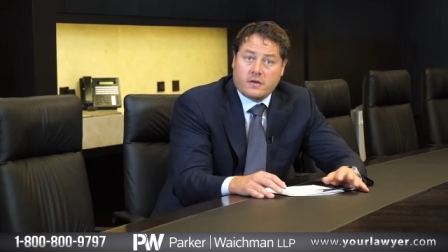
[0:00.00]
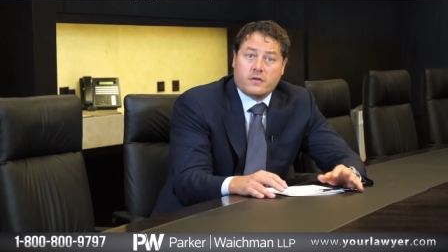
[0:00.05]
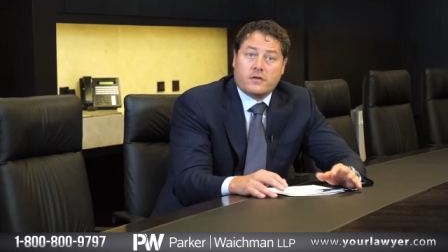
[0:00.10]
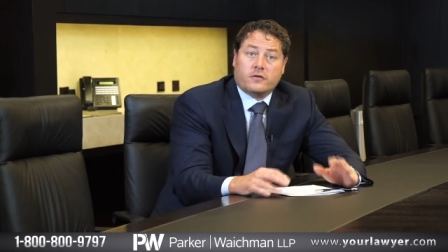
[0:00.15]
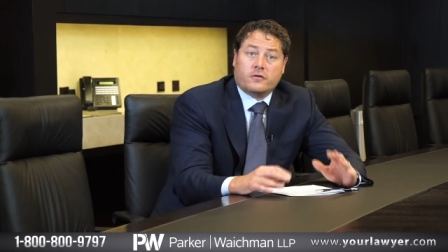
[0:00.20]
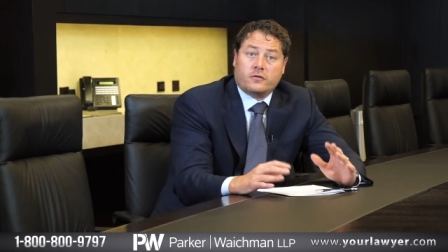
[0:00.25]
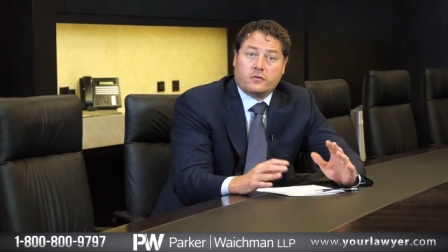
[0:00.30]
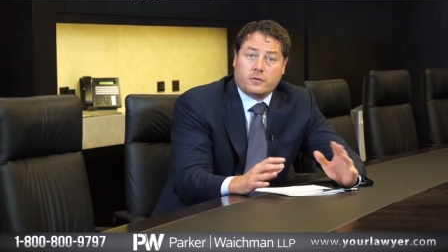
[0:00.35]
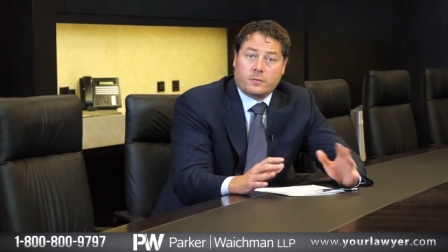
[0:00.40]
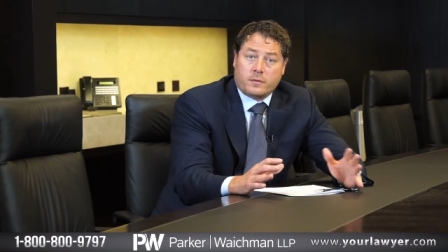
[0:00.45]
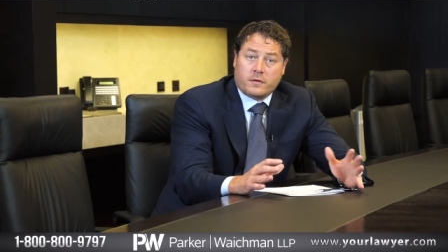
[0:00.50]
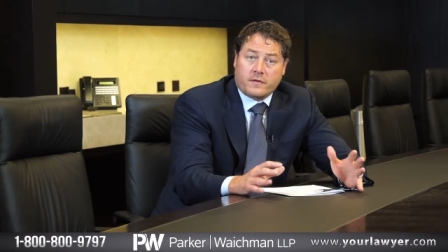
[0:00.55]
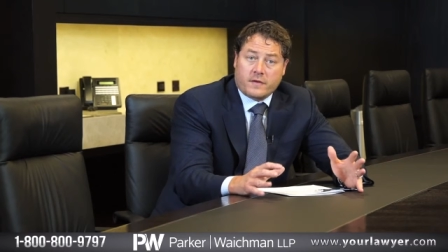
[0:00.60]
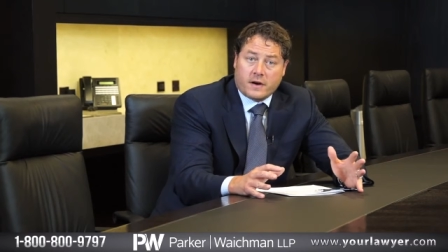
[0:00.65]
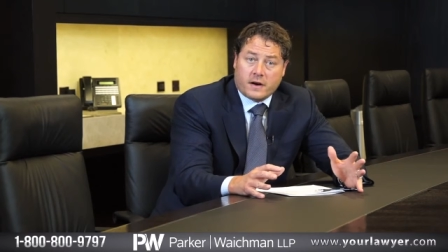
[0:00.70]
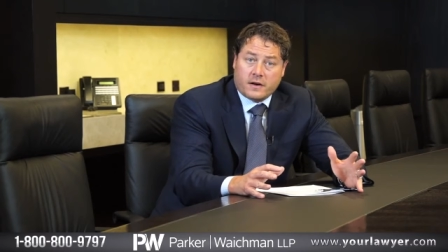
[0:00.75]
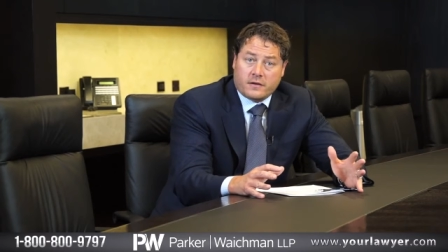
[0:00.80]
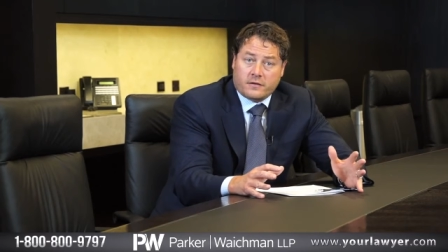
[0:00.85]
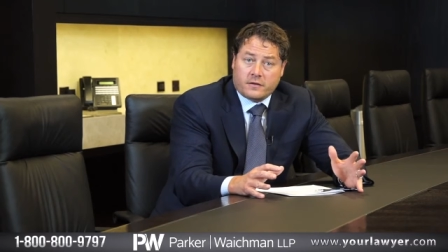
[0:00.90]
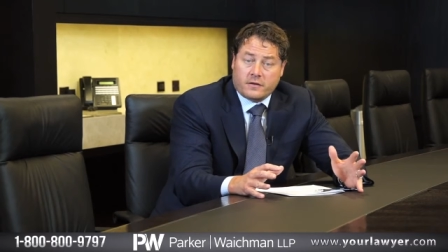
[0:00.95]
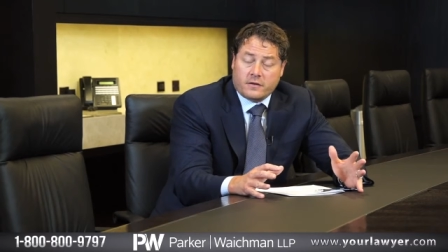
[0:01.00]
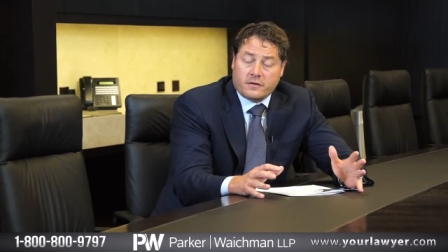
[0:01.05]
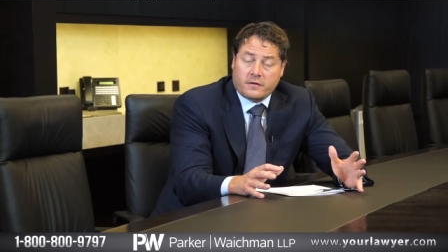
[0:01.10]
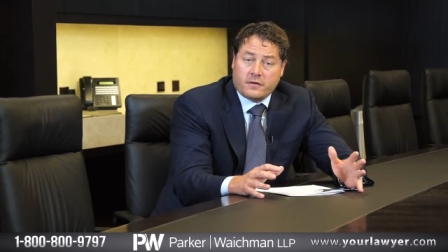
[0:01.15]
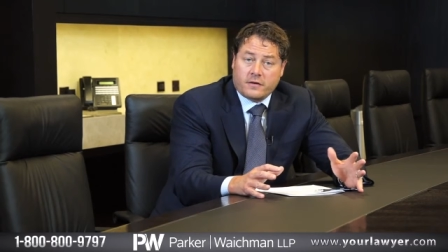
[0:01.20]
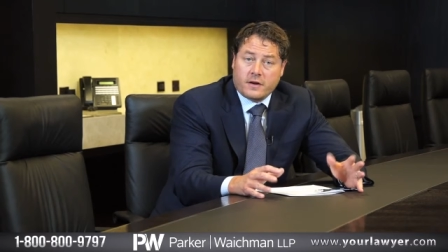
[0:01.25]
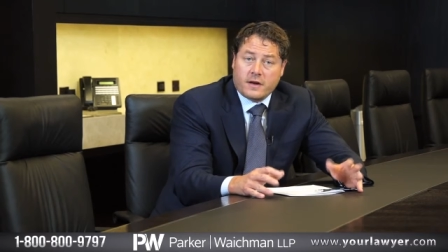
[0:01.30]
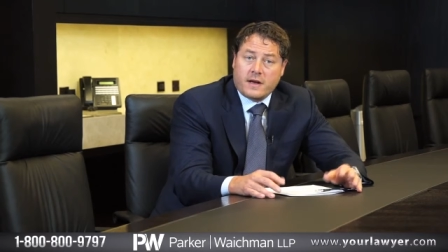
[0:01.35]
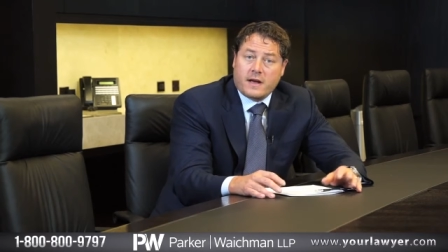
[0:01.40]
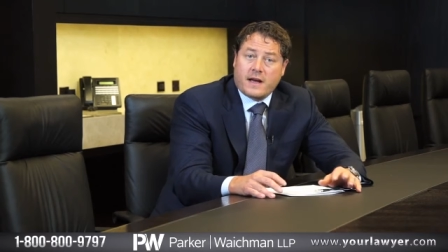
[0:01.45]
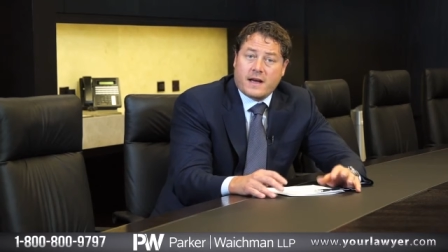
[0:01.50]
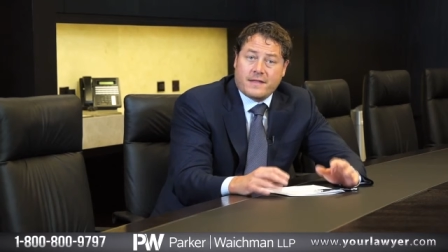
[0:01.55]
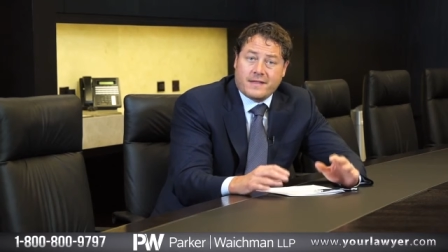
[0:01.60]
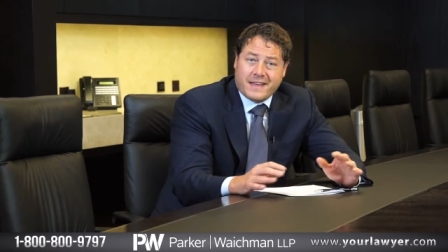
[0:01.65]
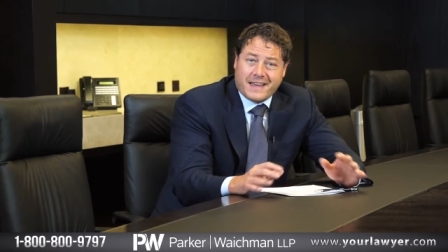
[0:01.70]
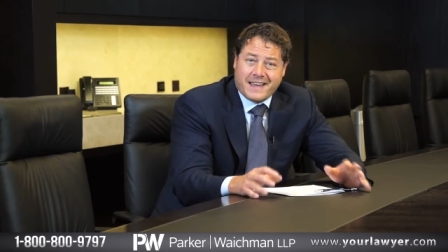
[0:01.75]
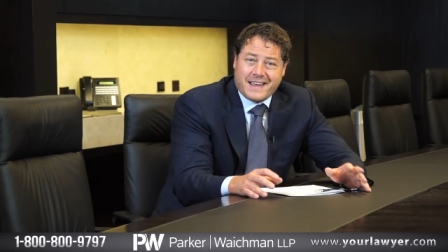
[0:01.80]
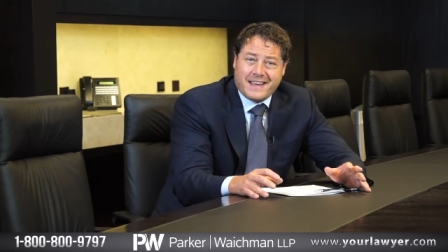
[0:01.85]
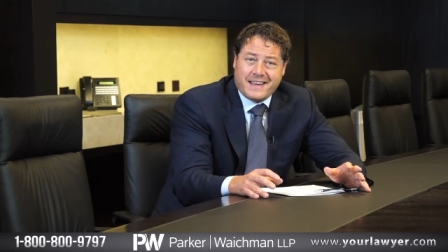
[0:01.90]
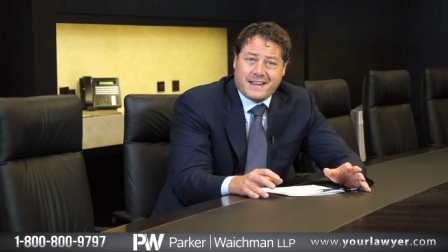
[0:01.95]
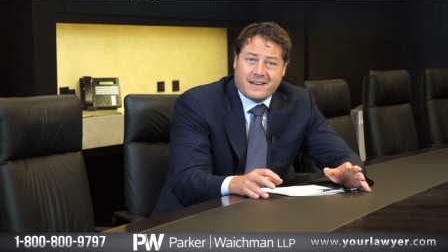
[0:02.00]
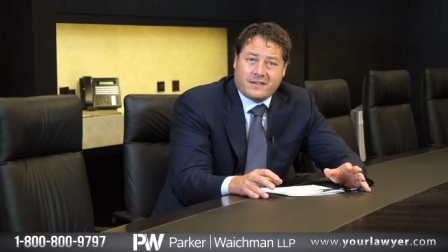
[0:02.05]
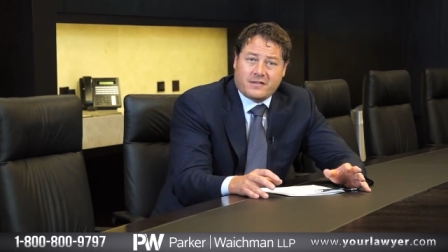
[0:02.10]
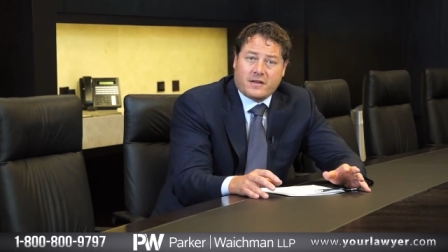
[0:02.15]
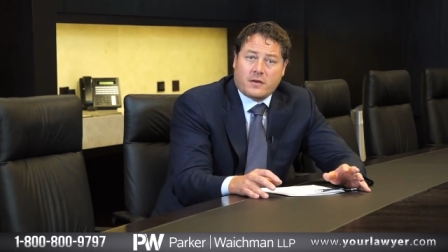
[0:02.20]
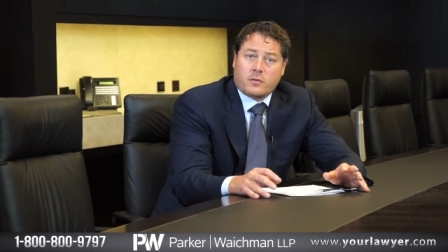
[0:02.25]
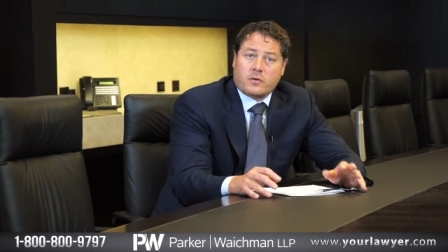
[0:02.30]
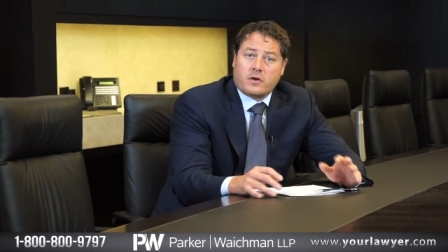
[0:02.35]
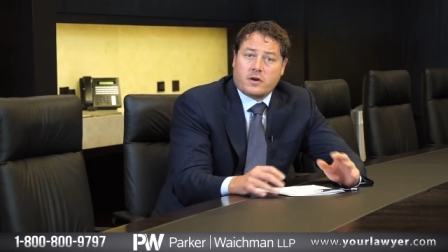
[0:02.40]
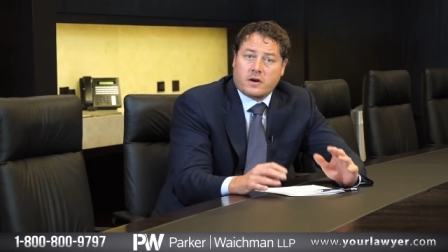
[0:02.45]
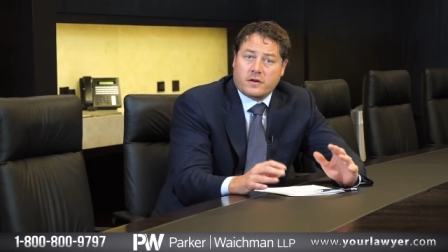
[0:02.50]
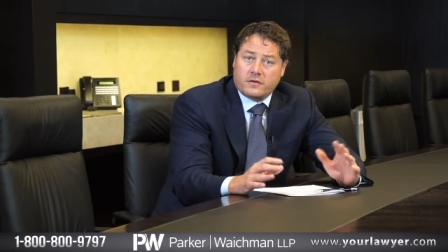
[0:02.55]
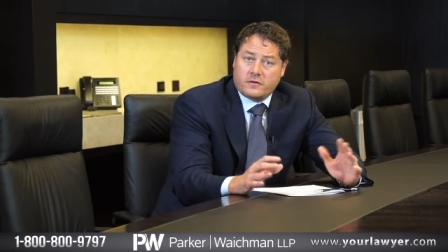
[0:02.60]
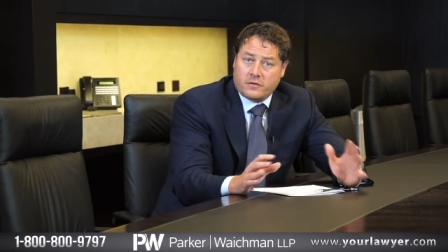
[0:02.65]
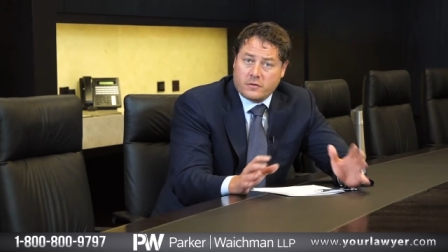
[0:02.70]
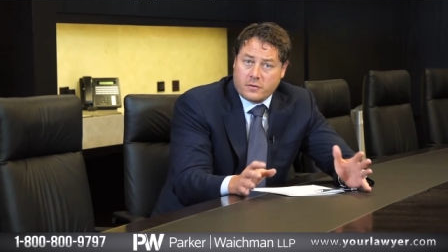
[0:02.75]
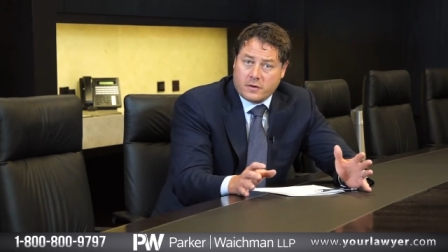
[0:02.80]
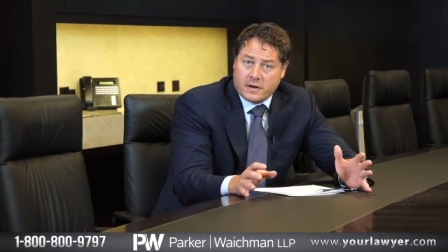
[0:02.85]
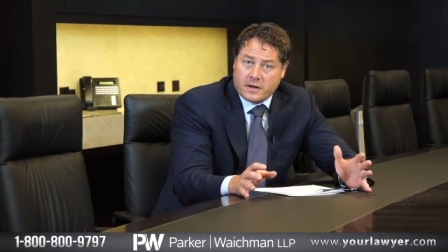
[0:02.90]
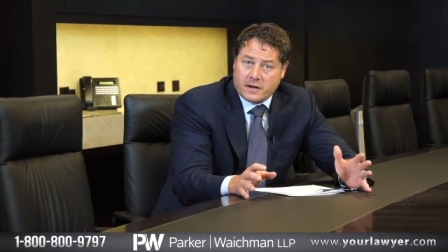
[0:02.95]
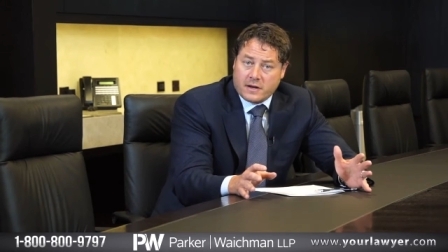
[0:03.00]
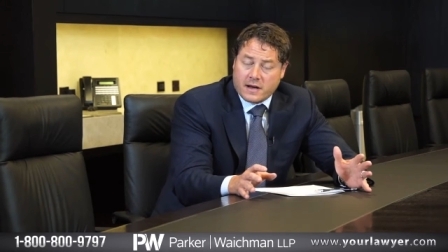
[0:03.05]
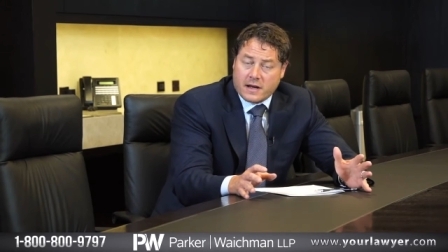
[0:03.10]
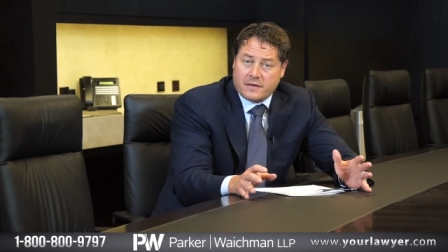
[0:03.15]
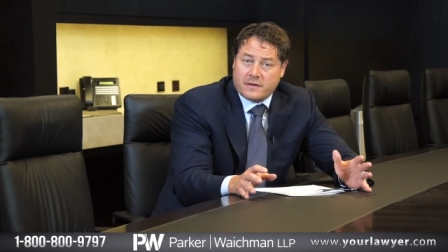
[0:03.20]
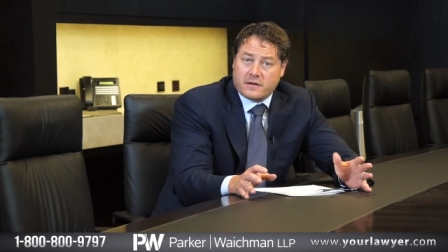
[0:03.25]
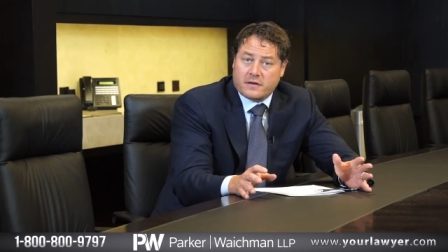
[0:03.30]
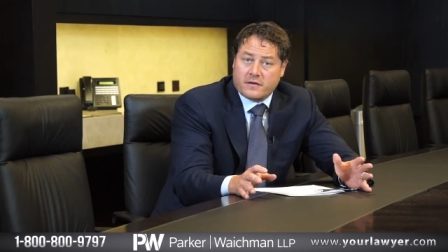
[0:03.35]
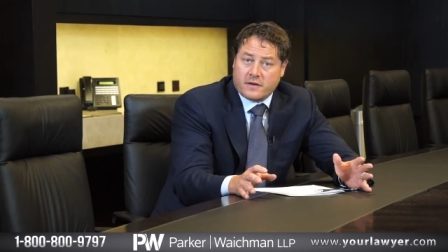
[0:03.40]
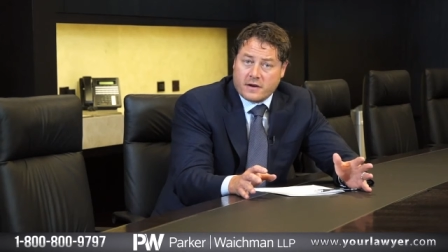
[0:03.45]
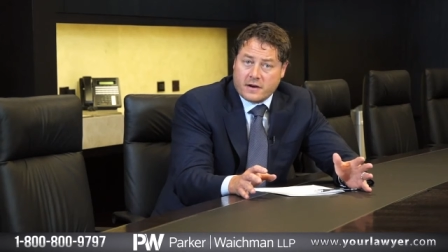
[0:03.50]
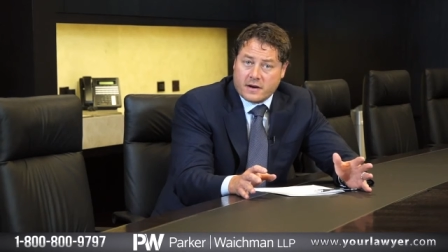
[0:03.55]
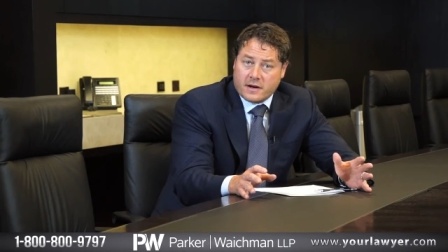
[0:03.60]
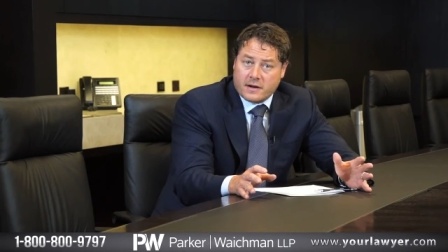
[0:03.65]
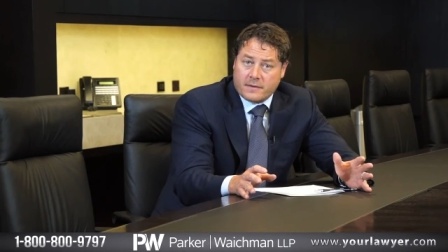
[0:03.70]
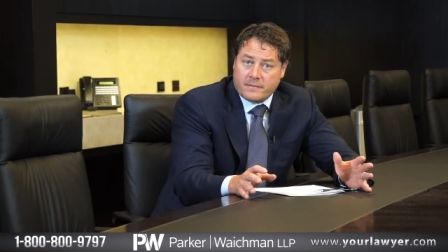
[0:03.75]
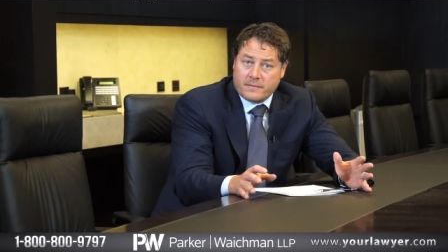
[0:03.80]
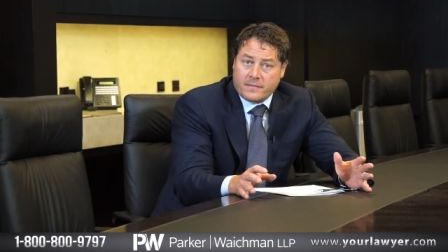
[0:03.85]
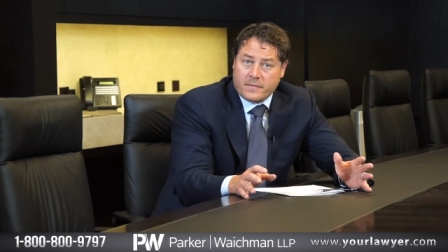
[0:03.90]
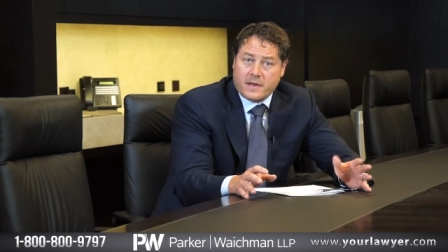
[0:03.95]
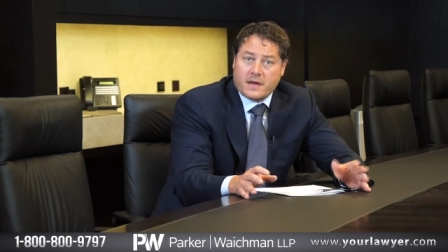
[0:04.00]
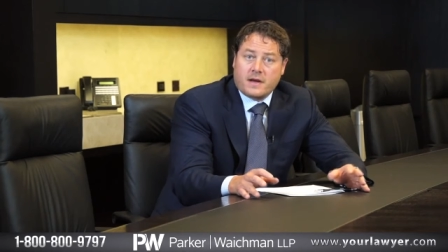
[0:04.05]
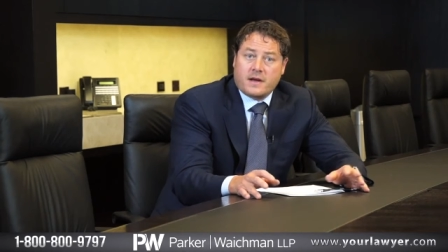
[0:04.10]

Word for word: the supervisors, and the aides that were on duty at the time